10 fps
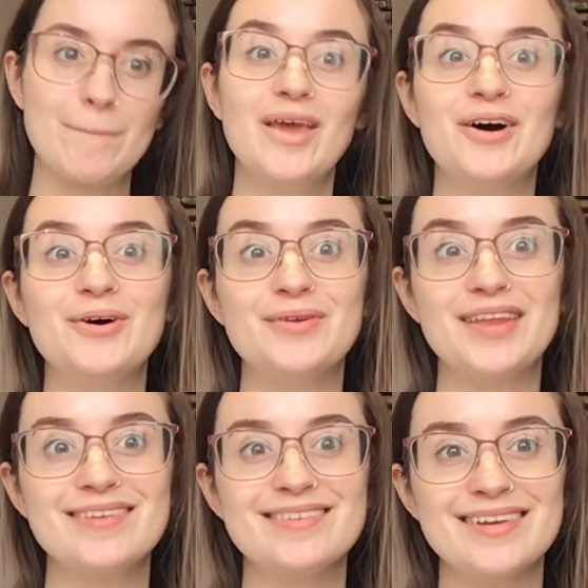Oh, and
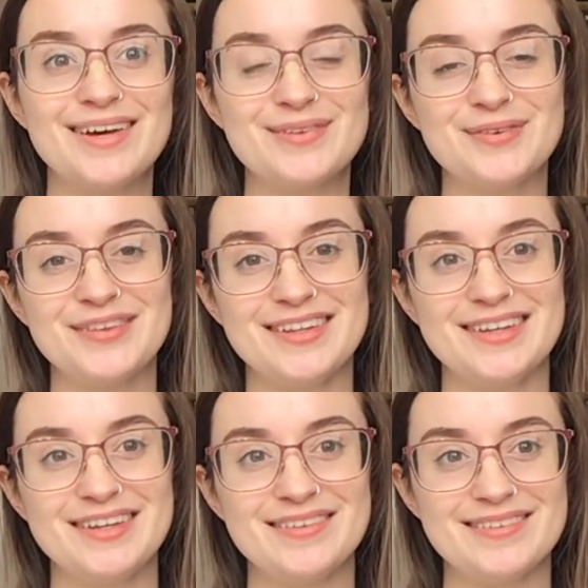that's the last one
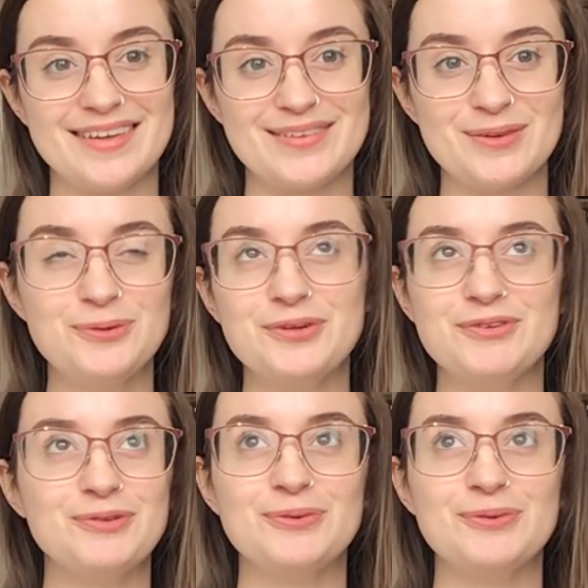that it says, or one of the